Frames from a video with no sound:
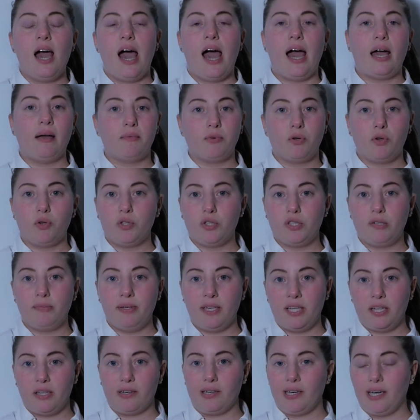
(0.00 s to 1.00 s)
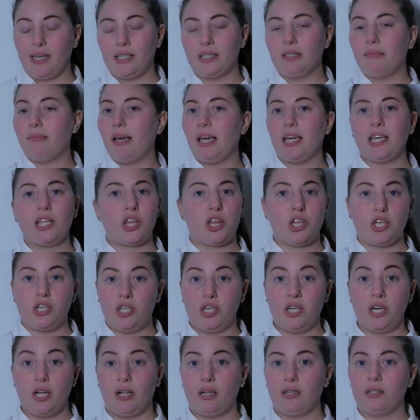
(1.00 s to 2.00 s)
I'm going to be looking to make
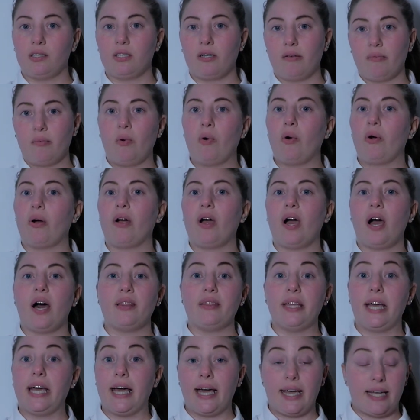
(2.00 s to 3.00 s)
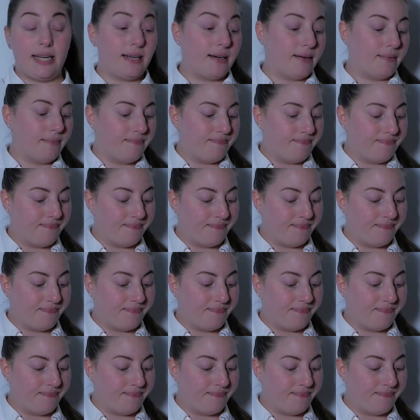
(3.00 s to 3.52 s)
$30 or more on that item.